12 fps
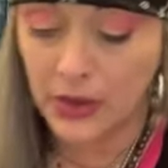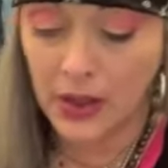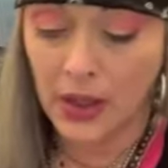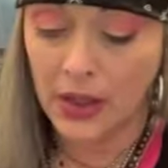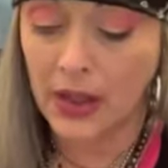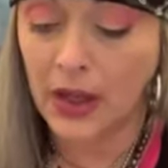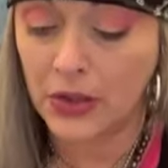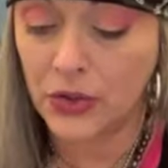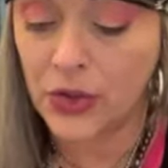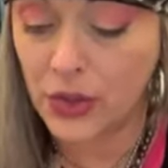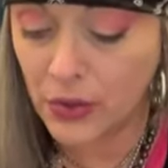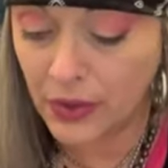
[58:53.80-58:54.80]
not getting
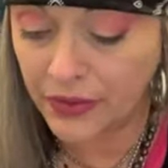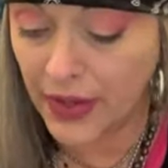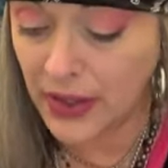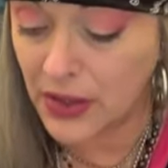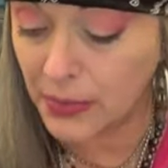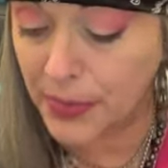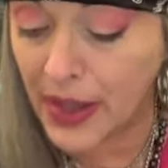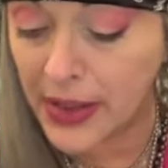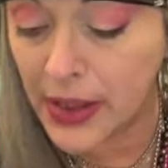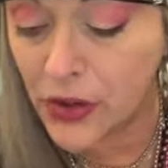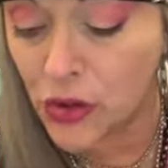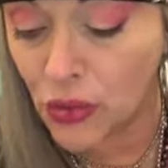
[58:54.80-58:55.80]
too affected by
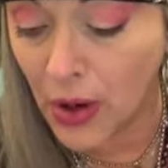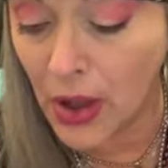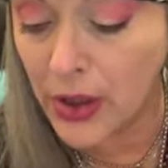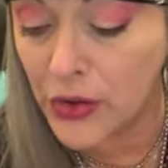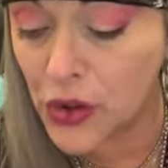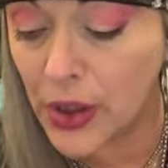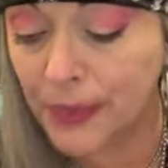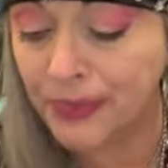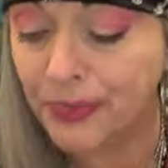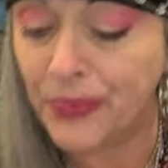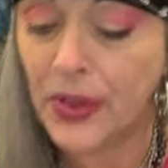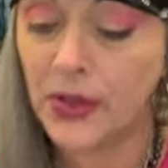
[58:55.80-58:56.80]
the astrology.
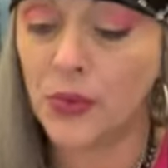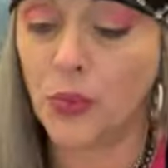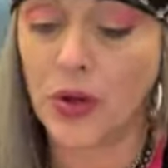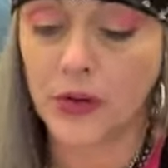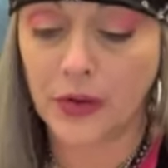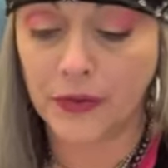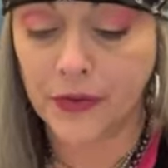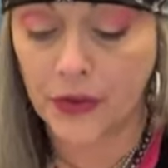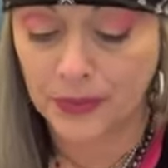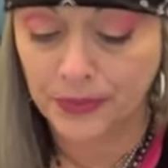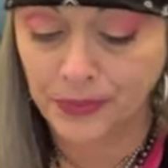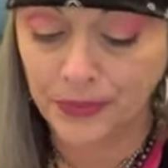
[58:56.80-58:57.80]
That's
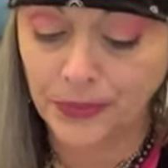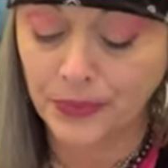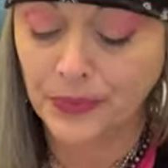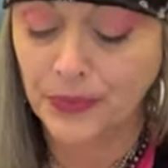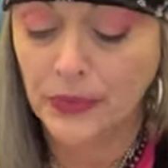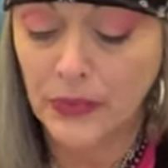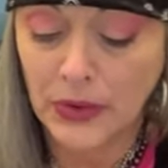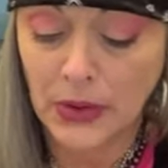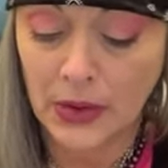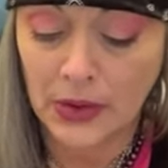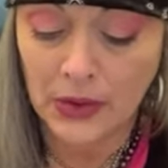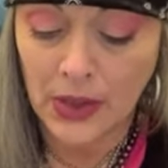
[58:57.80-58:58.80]
wonderful.
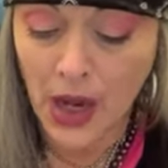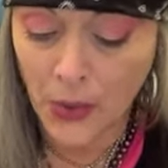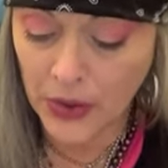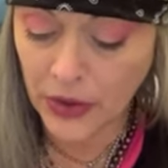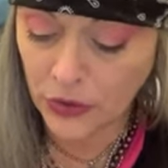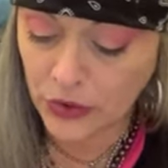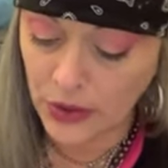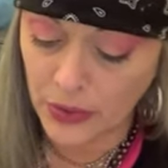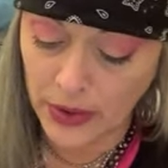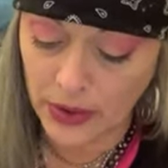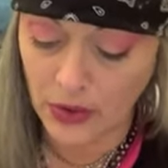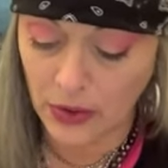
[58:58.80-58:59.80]
How are you
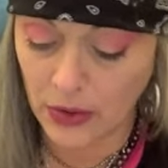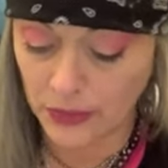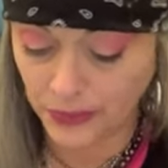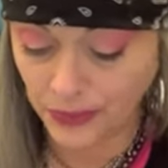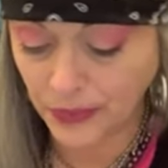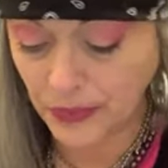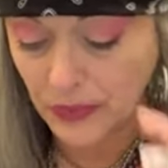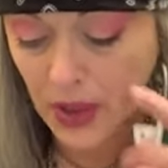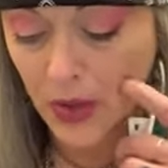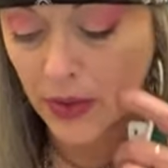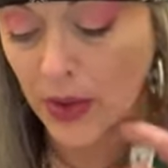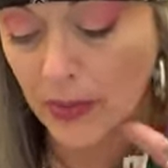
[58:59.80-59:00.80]
doing, girl?
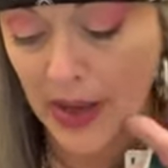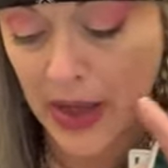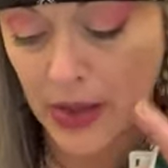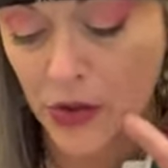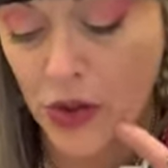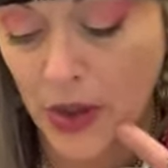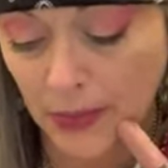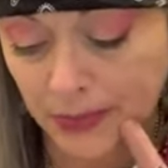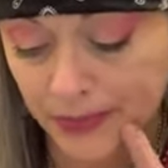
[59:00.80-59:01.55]
How are you managing?